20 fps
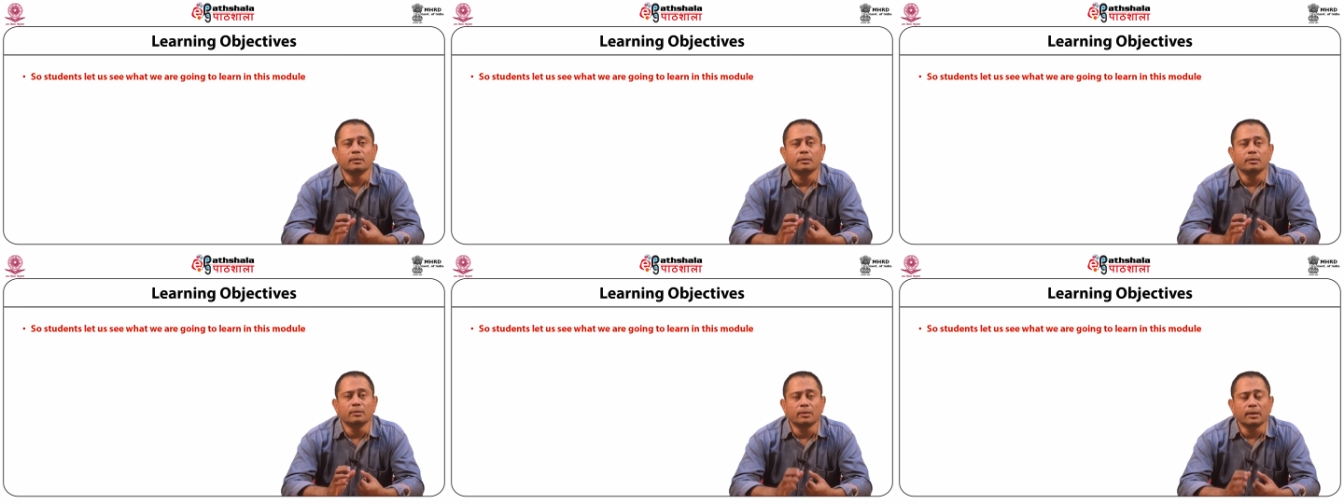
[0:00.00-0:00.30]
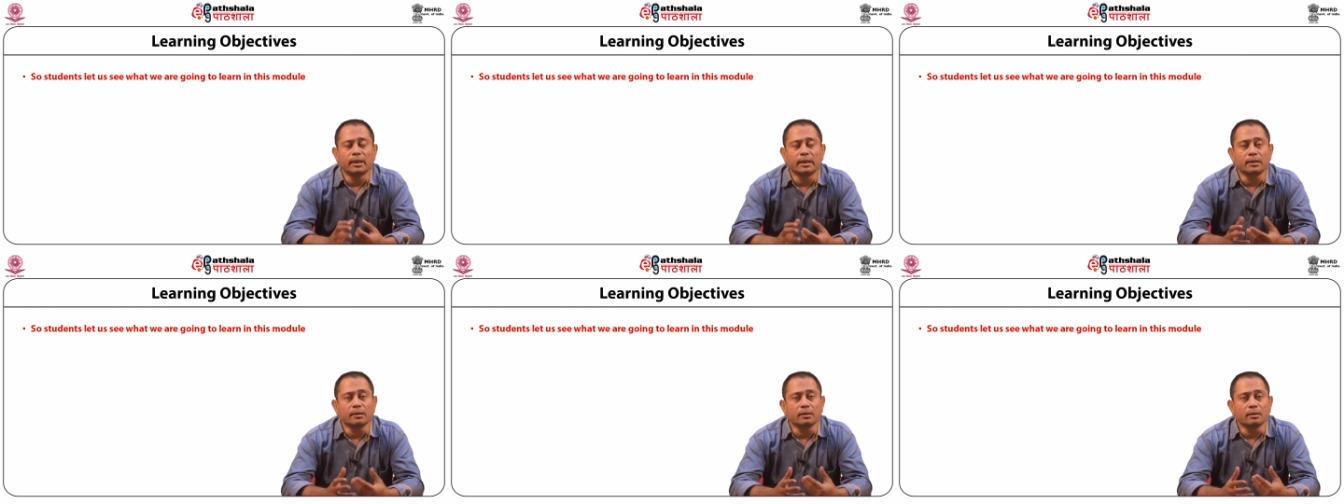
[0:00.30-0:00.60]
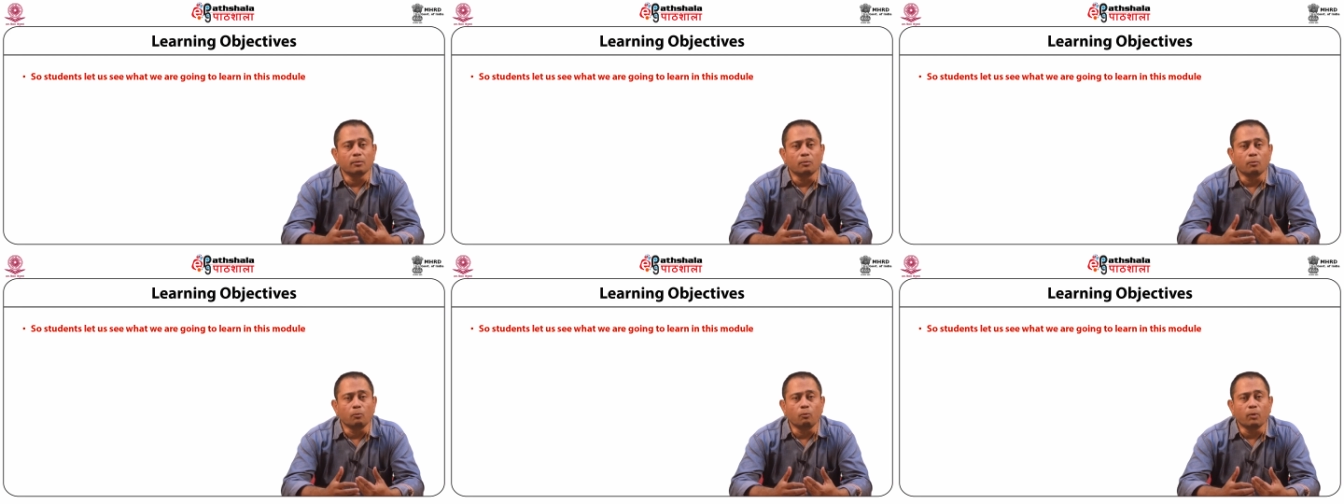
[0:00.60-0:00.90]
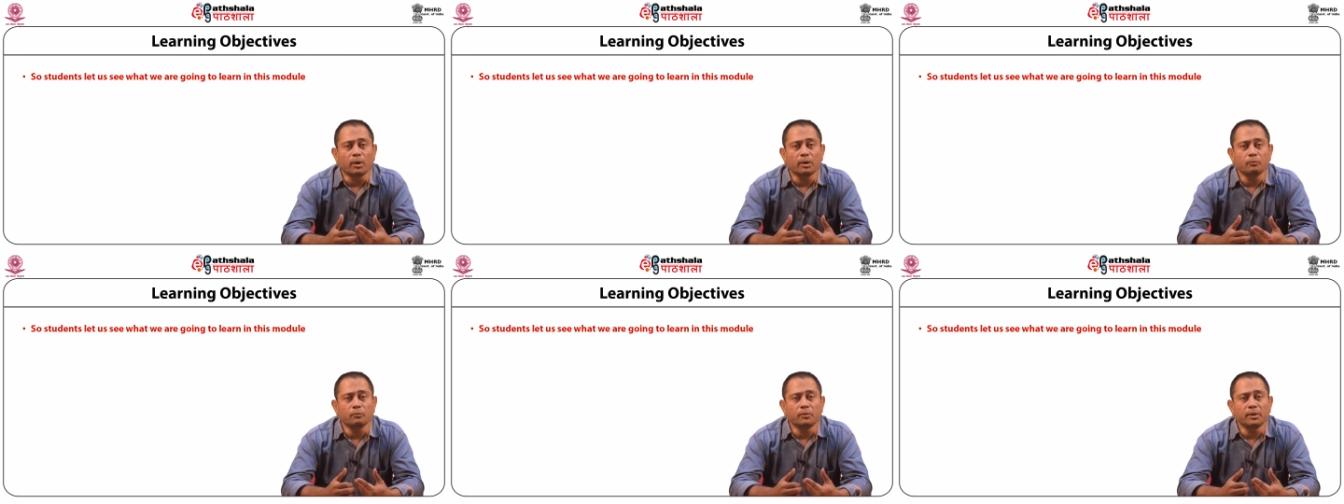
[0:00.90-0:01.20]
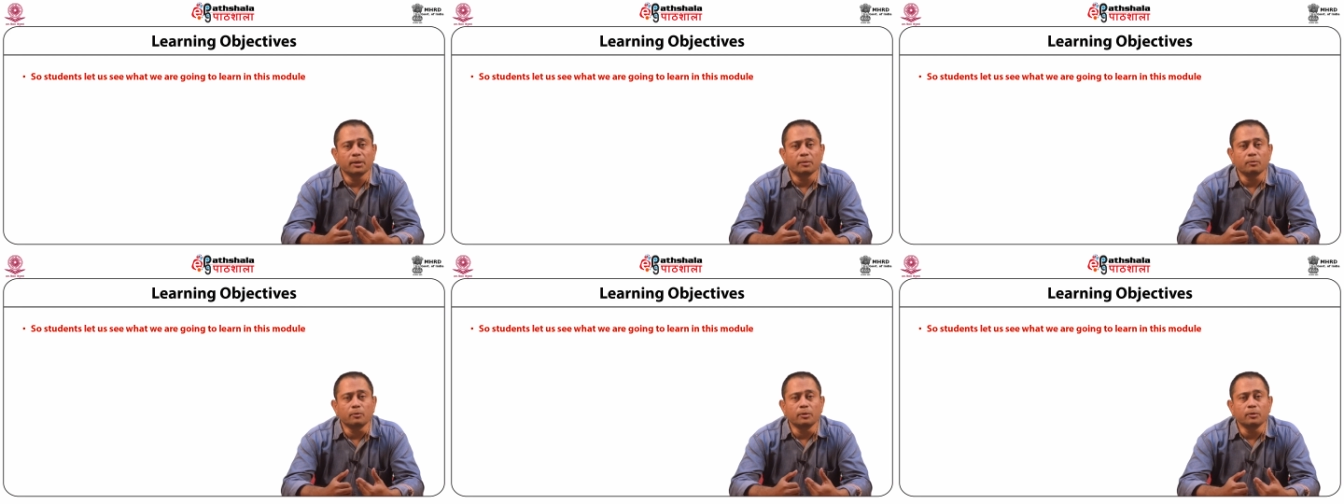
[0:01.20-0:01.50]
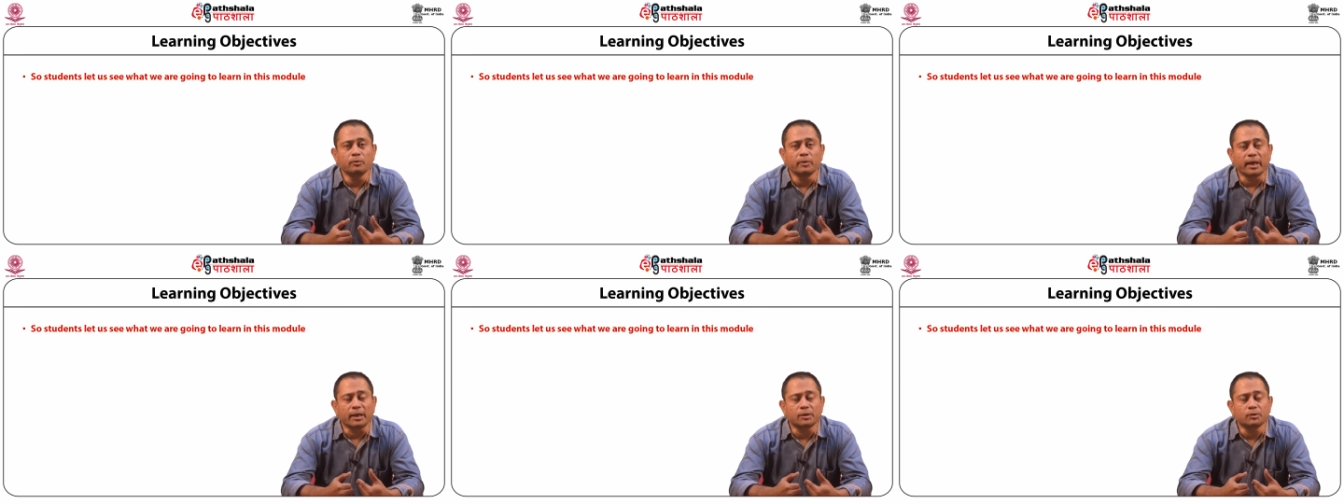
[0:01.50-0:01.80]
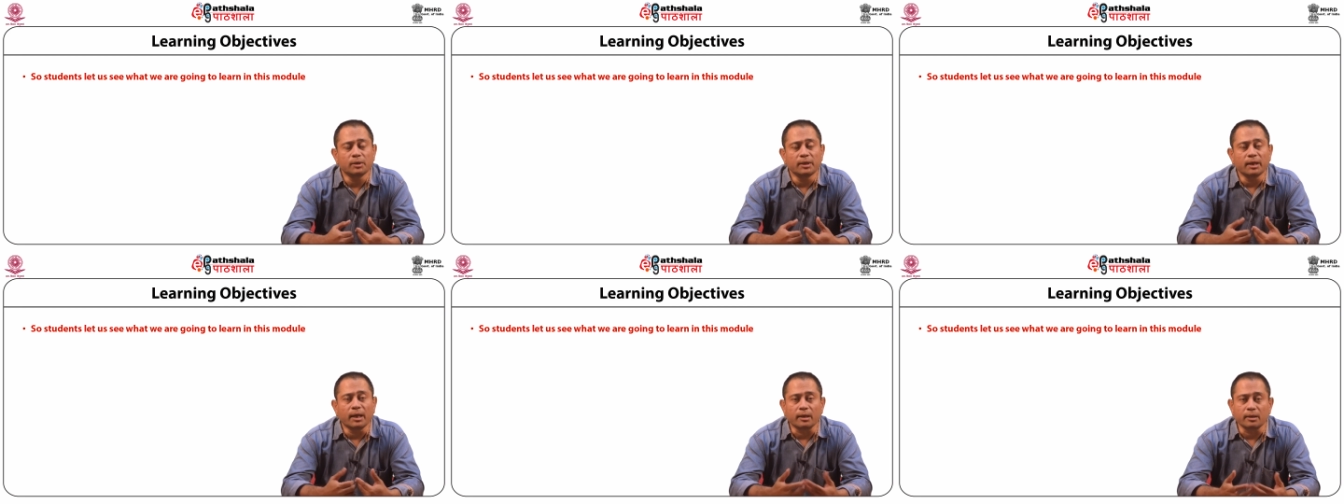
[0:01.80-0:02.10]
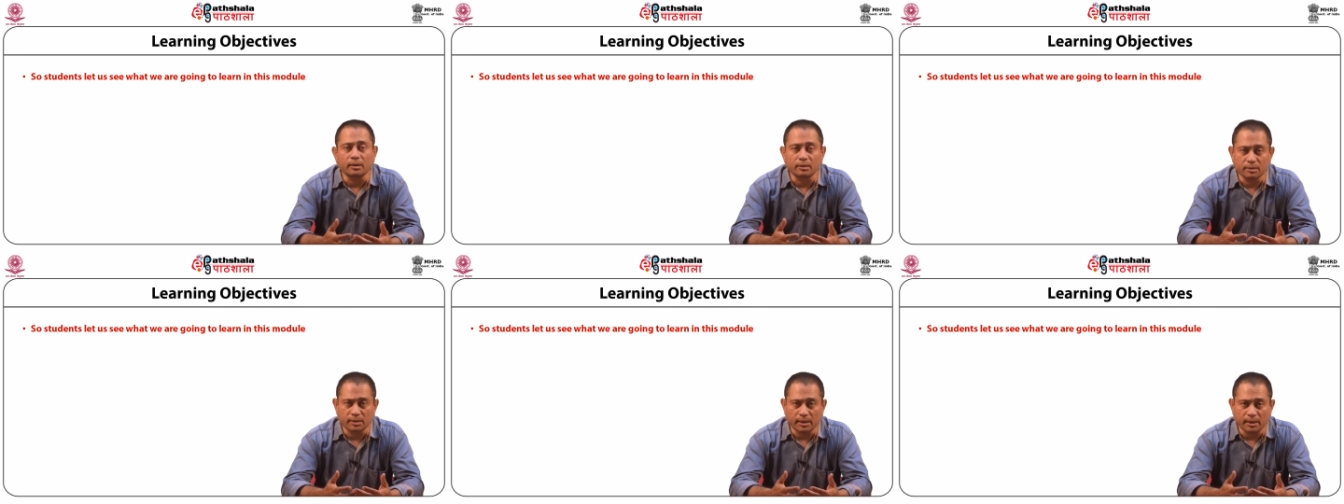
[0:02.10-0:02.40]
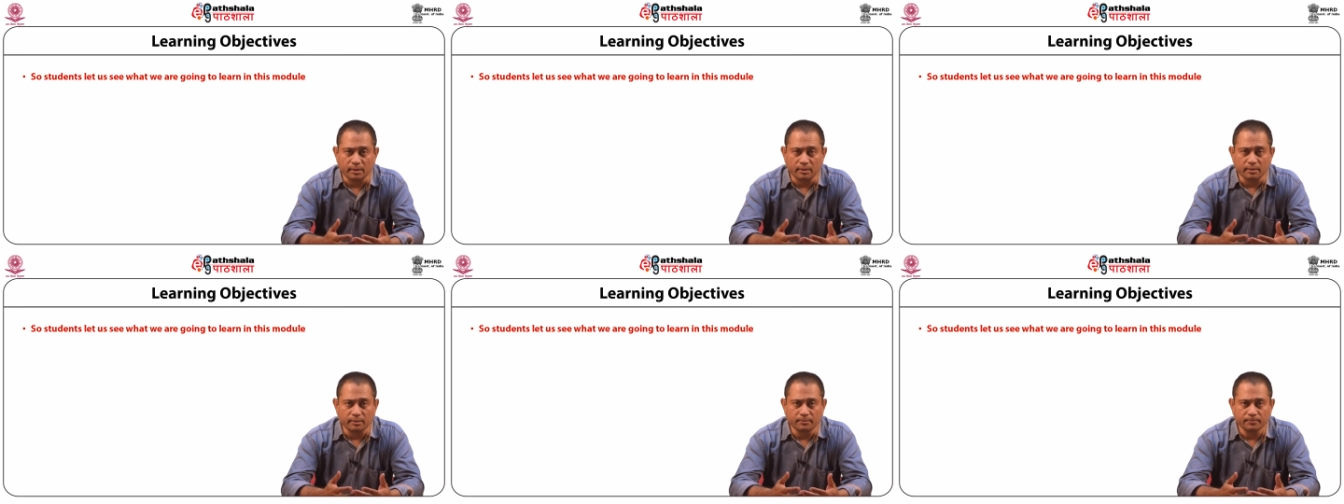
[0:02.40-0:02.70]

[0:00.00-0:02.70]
you know like what we are going to actually understand.